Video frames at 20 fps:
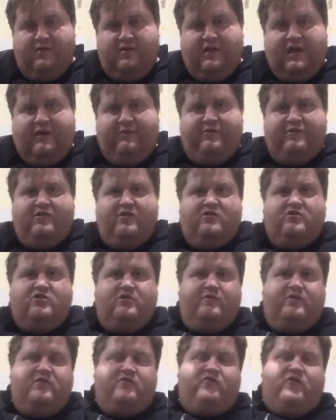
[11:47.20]
Yeah, but
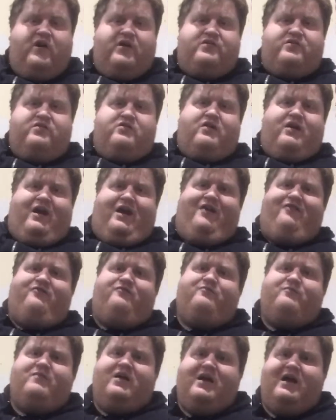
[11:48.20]
YouTube devices I have?
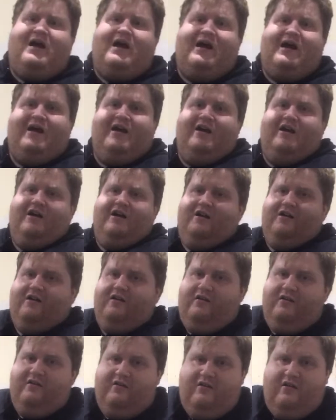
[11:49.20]

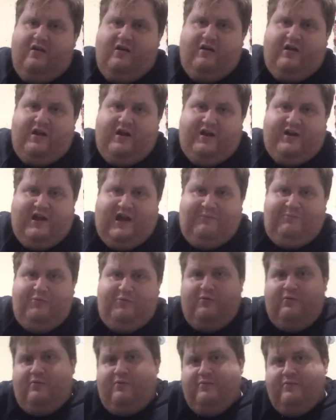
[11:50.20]
I've got a couple.